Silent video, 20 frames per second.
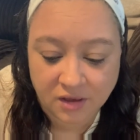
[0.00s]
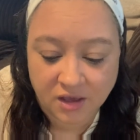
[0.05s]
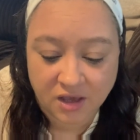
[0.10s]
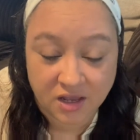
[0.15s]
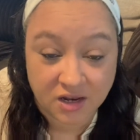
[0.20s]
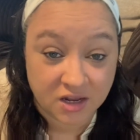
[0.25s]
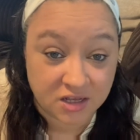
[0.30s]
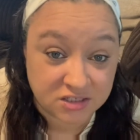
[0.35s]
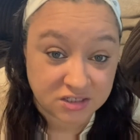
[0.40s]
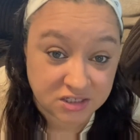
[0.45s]

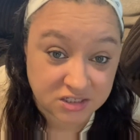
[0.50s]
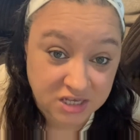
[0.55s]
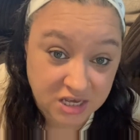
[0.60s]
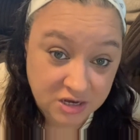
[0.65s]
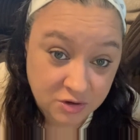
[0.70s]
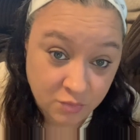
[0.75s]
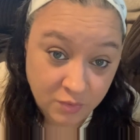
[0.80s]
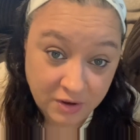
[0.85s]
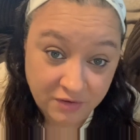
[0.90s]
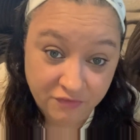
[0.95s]
it doesn't
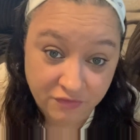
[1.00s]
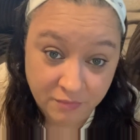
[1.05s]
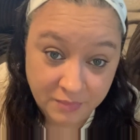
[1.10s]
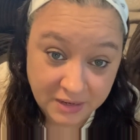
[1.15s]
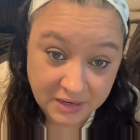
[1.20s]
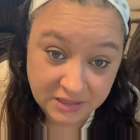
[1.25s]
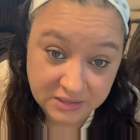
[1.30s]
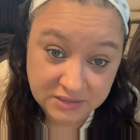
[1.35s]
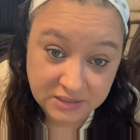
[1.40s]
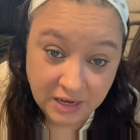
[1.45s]
take away from
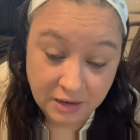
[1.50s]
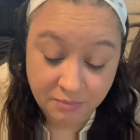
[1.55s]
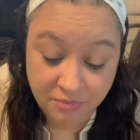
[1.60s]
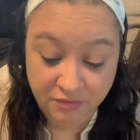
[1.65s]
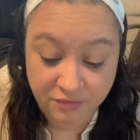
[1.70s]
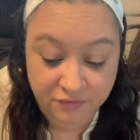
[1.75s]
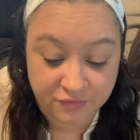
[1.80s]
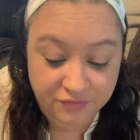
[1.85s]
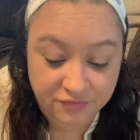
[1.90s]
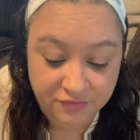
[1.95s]
any type
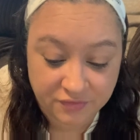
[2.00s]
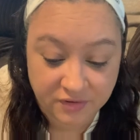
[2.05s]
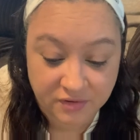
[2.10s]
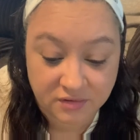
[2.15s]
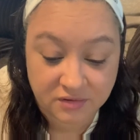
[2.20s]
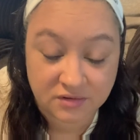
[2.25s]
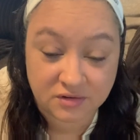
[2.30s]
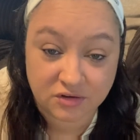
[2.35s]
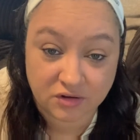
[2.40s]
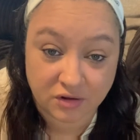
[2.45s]
of
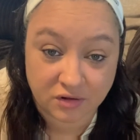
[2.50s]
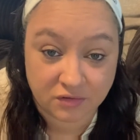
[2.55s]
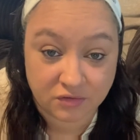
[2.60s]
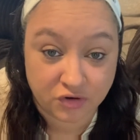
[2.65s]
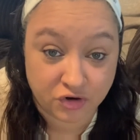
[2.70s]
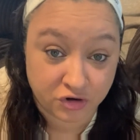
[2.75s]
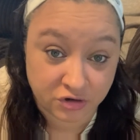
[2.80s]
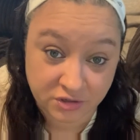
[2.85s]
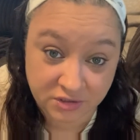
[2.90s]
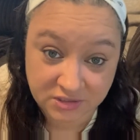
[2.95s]

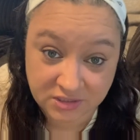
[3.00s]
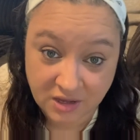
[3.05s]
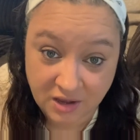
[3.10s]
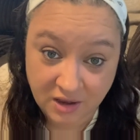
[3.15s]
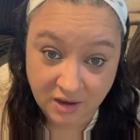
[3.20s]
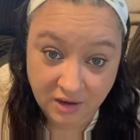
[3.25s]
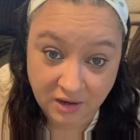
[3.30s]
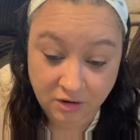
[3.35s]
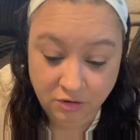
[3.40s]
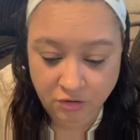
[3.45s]
your
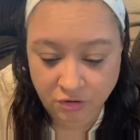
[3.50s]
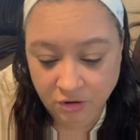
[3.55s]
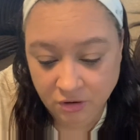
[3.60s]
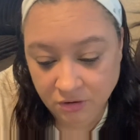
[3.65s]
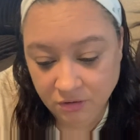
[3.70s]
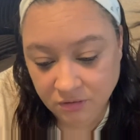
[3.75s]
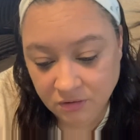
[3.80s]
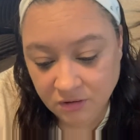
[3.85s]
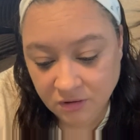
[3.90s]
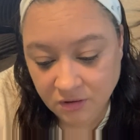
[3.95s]
design or